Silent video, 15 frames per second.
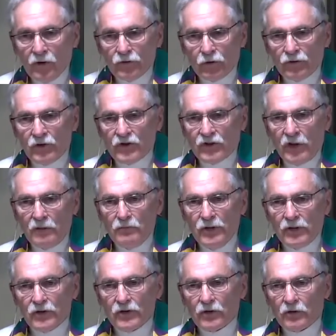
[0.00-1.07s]
to the same
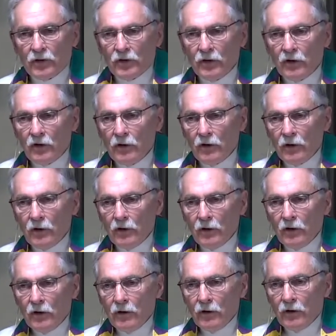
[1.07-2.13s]
ministry
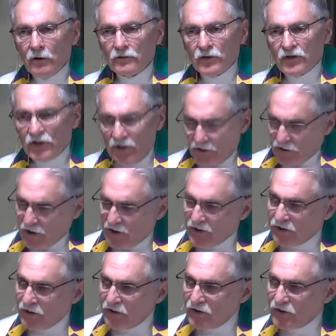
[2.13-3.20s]
to seek
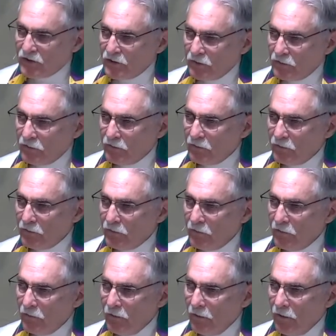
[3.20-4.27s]
justice
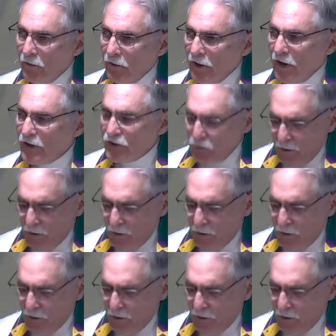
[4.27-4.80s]
as